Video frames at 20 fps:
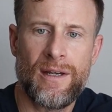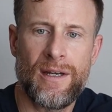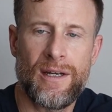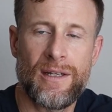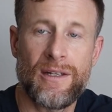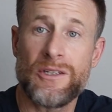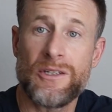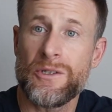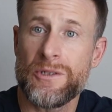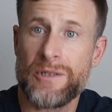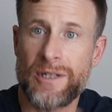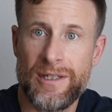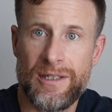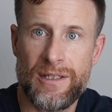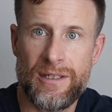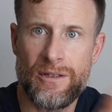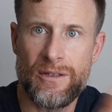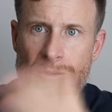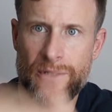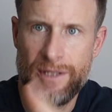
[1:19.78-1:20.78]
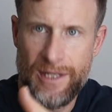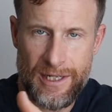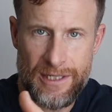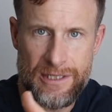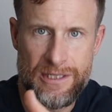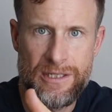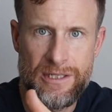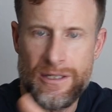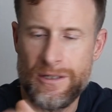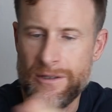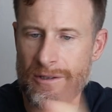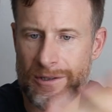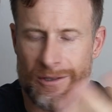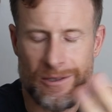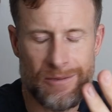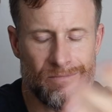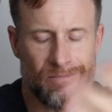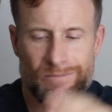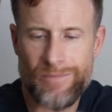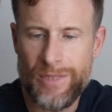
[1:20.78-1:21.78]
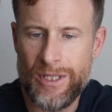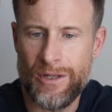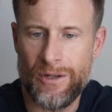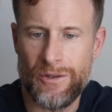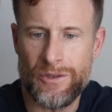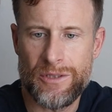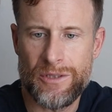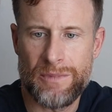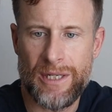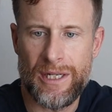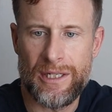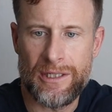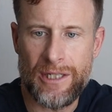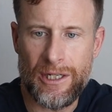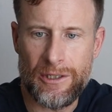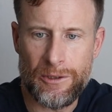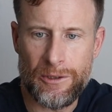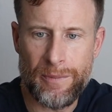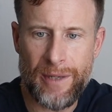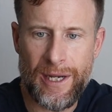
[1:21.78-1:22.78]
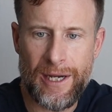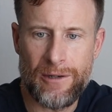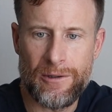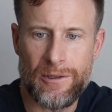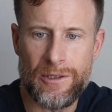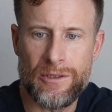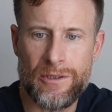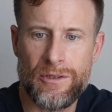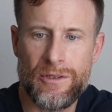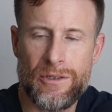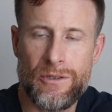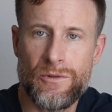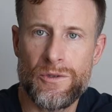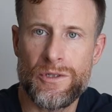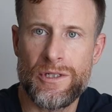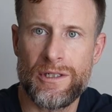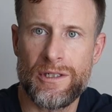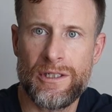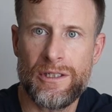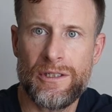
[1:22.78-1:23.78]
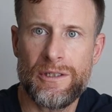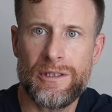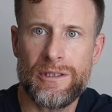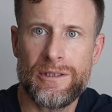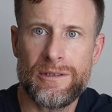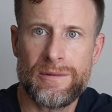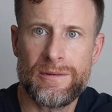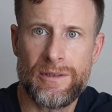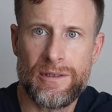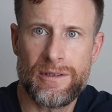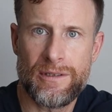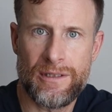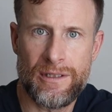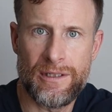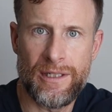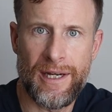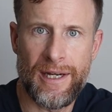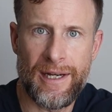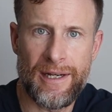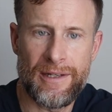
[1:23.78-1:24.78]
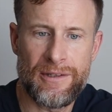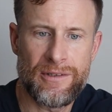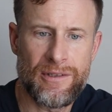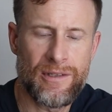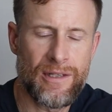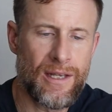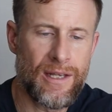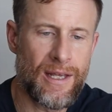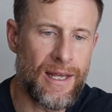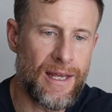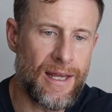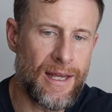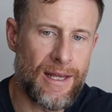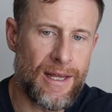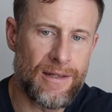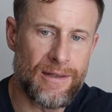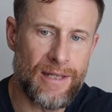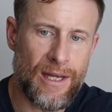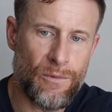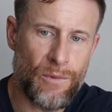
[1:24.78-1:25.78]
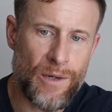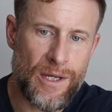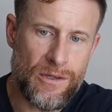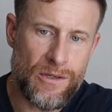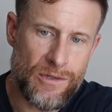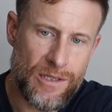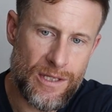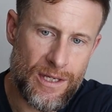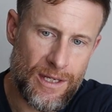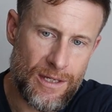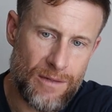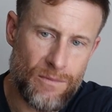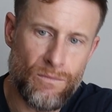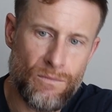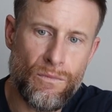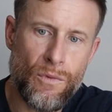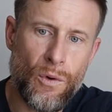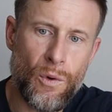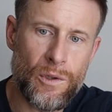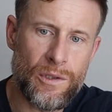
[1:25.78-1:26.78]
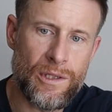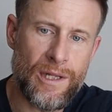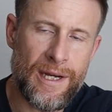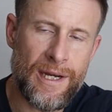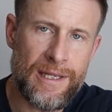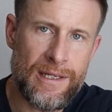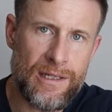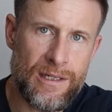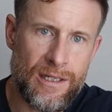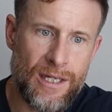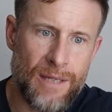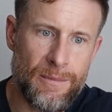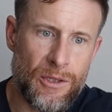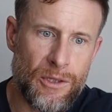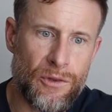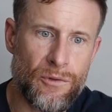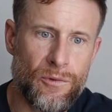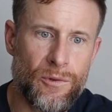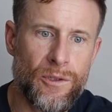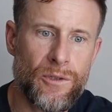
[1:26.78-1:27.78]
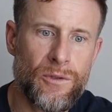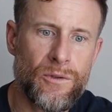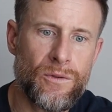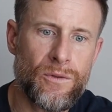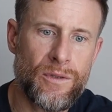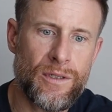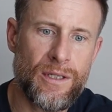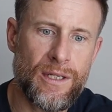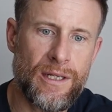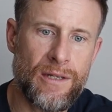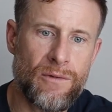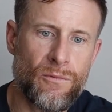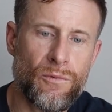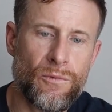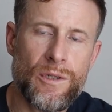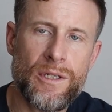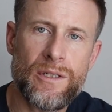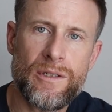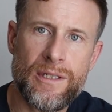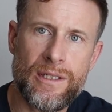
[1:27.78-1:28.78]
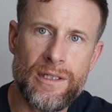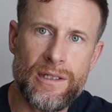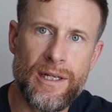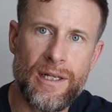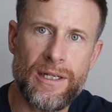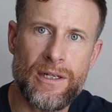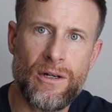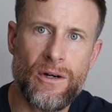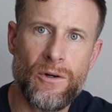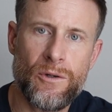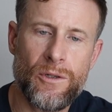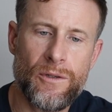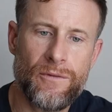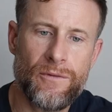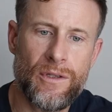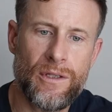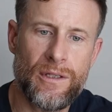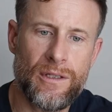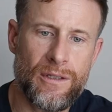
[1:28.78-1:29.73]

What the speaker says: unless you're trying to get on the exterior, you know, some kind of color pattern, use a clear glass. That way you get more light coming through, and really like all of